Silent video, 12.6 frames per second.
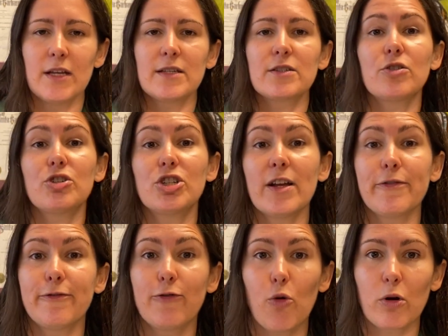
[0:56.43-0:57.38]
So you should
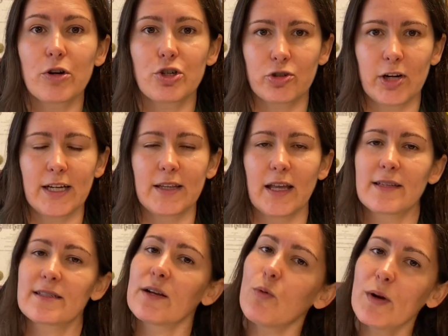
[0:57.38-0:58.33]
have 4 trade
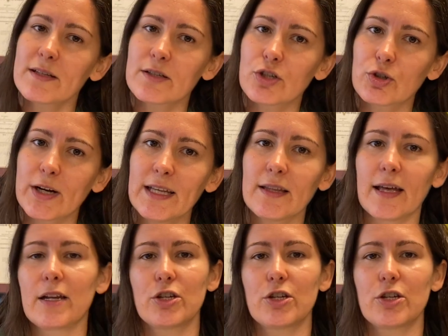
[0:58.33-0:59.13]
lines. Now, what is a trade line?